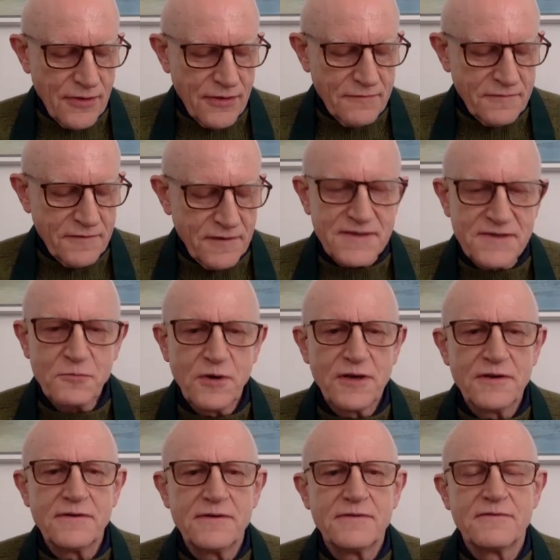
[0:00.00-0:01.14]
The first
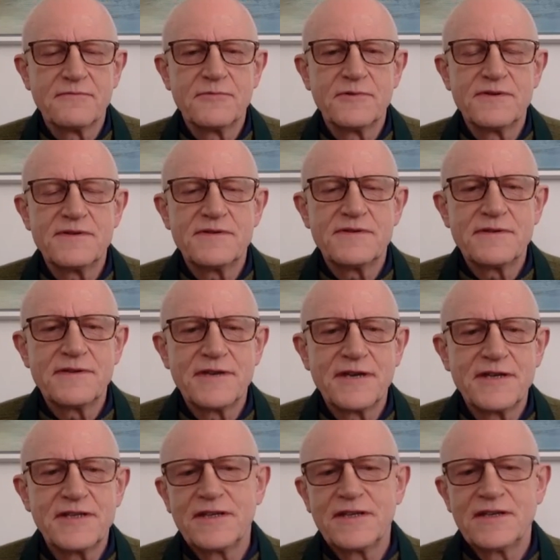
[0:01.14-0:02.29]
one was
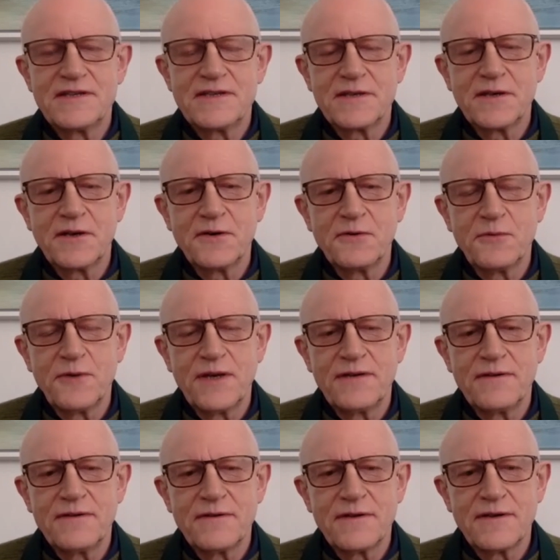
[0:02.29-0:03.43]
30 years ago
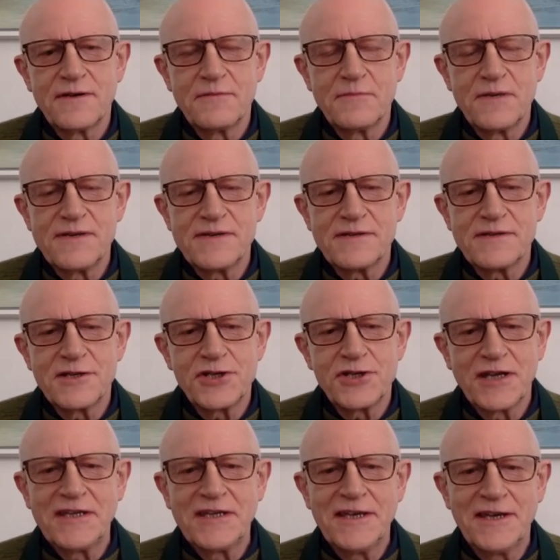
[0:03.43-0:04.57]
when Master
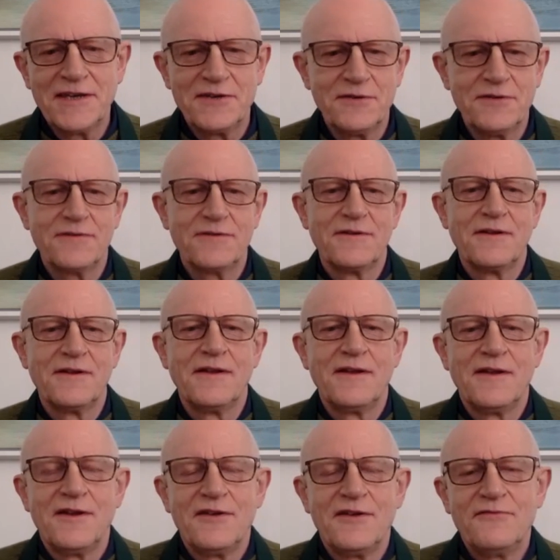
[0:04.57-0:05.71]
Sheng Yen
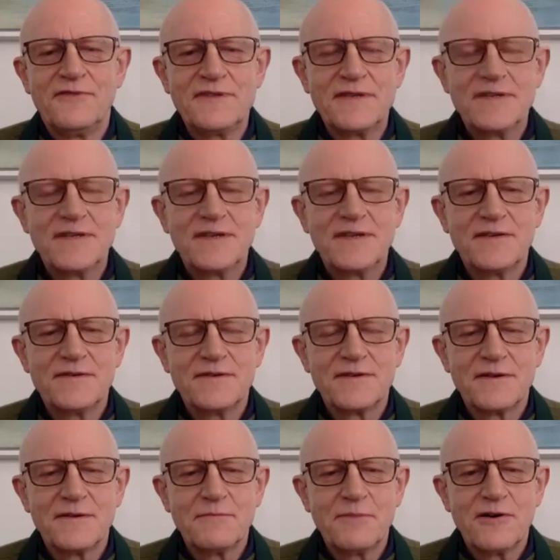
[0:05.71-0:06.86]
visited
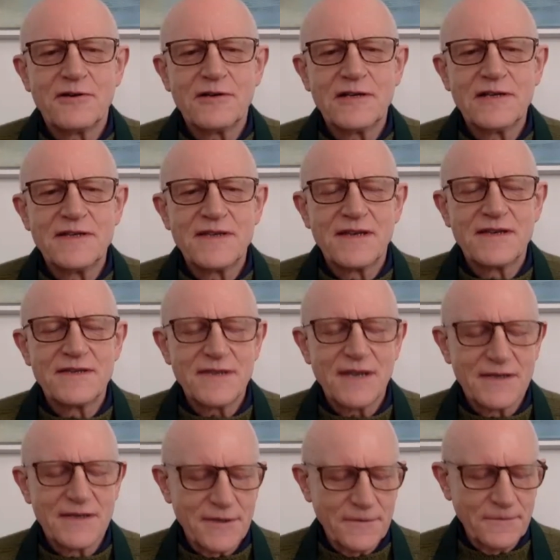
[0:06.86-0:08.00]
Berkeley Zen
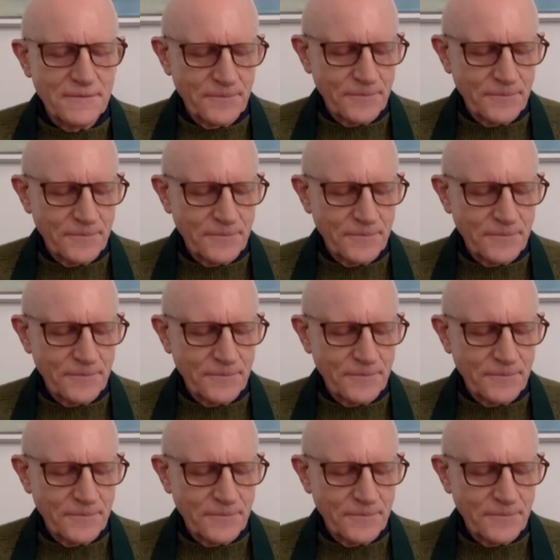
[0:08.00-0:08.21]
Center.